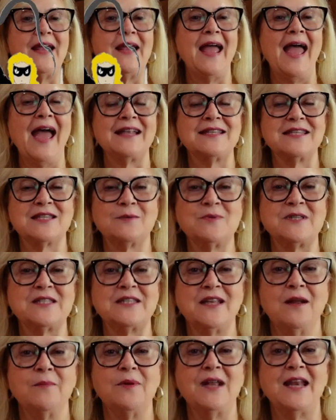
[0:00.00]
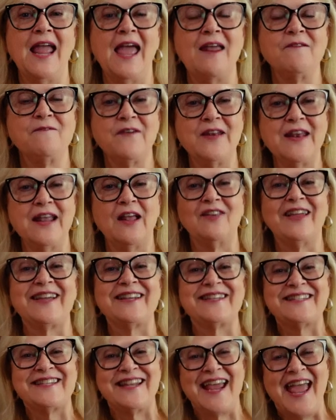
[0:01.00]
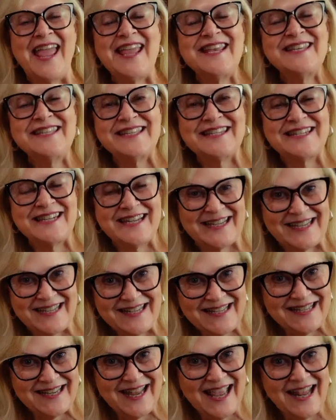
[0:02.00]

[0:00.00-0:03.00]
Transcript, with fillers: add some cinnamon and vanilla, taste it,